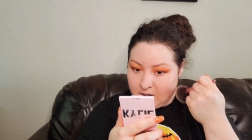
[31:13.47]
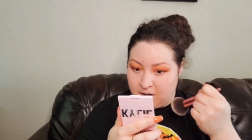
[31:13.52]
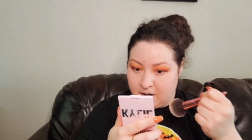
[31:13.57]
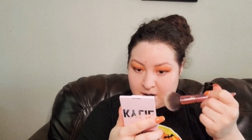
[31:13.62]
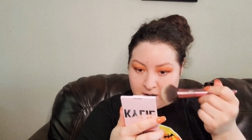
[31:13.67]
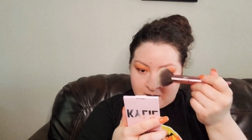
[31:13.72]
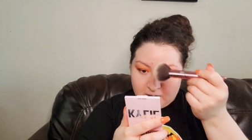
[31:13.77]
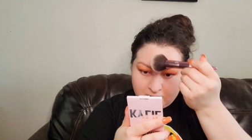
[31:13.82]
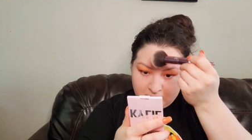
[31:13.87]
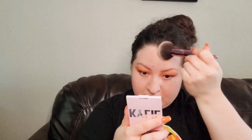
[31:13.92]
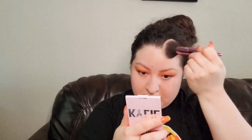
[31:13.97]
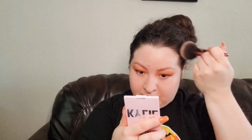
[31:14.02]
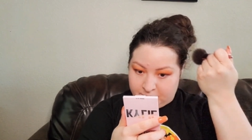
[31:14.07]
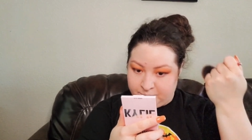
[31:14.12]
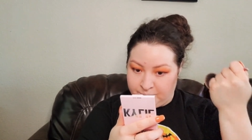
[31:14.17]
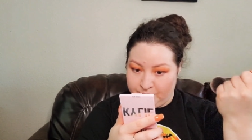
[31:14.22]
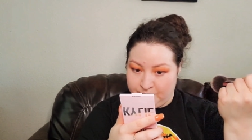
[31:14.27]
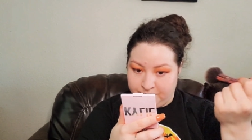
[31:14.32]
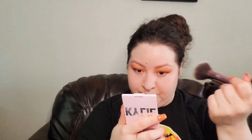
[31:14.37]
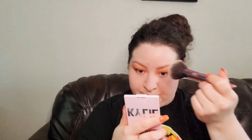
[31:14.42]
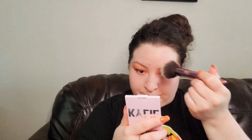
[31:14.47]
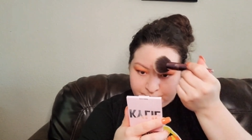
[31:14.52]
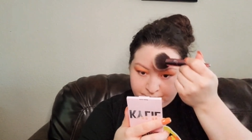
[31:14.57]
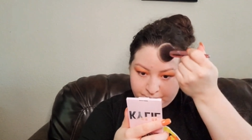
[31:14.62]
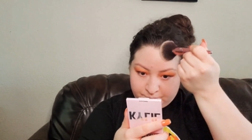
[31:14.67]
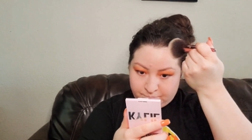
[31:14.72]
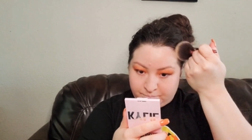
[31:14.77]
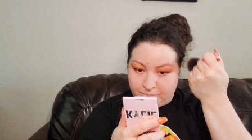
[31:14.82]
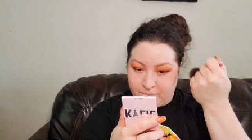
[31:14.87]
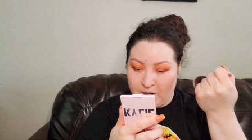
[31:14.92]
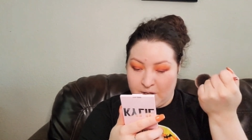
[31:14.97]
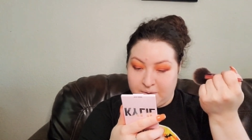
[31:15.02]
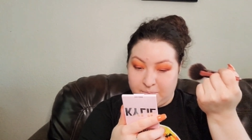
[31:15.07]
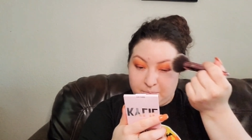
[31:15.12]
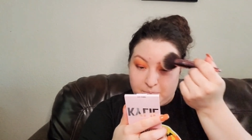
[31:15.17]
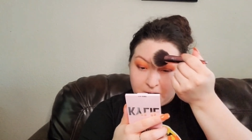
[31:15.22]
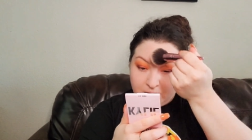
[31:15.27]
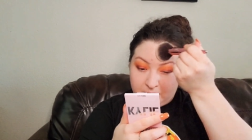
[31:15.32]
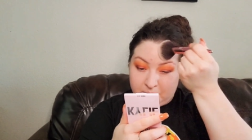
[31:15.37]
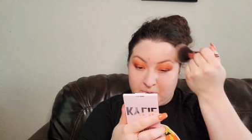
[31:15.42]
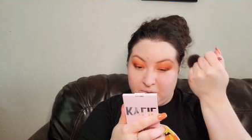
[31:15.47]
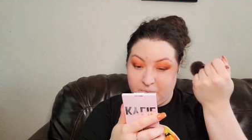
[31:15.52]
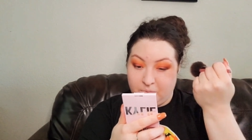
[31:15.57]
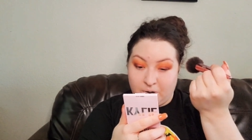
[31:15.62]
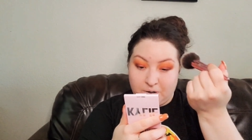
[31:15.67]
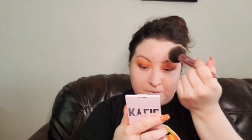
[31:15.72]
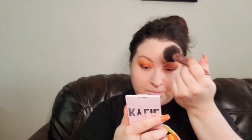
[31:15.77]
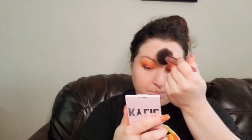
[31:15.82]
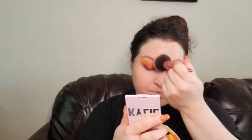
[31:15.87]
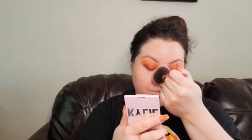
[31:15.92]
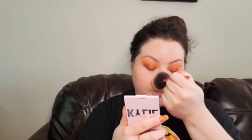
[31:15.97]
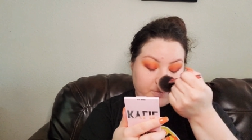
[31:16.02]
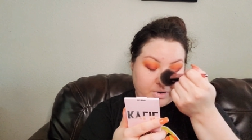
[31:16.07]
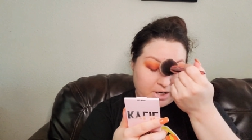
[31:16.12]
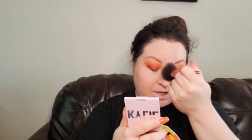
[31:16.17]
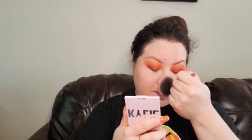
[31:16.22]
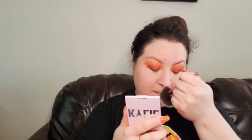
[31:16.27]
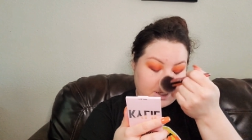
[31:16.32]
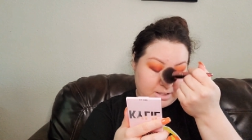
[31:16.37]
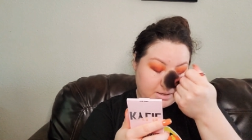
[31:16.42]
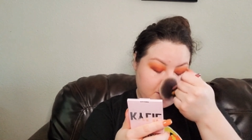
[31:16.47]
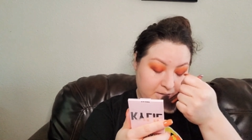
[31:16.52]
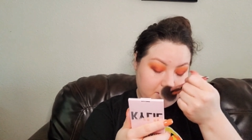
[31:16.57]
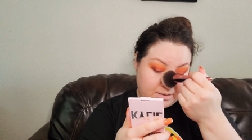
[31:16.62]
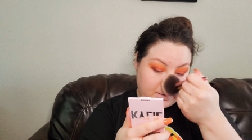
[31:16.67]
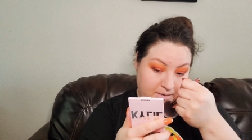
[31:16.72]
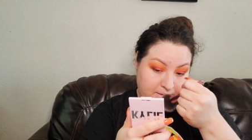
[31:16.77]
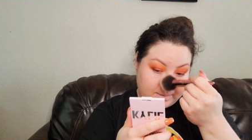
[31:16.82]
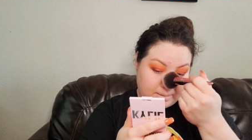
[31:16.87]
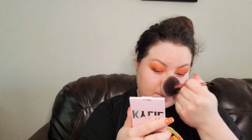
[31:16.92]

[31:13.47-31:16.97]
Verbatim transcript: Um, and maybe waterproof eyeliner.